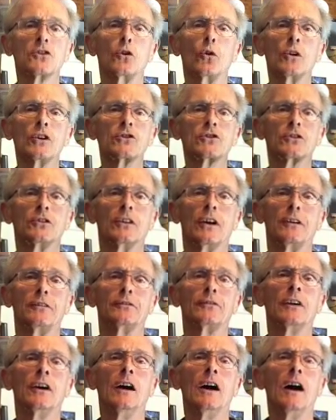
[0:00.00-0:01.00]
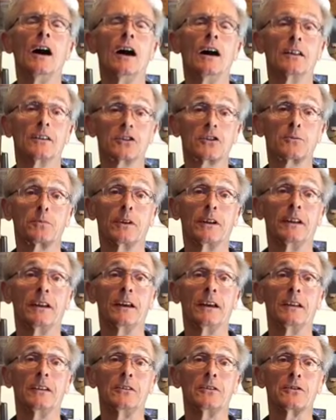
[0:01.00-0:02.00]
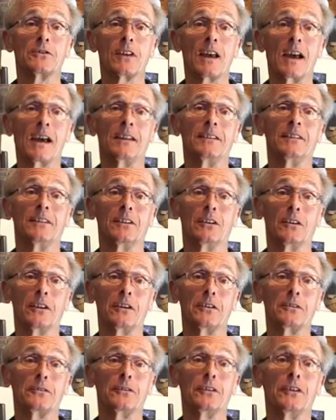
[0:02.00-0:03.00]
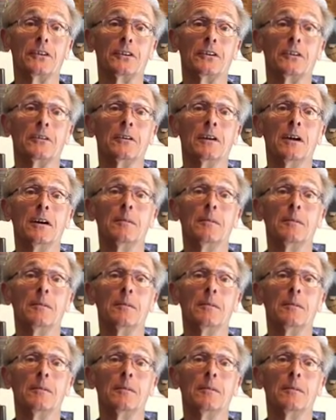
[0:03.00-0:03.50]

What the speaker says: oyster knife. I'll explain how to use that in a later video,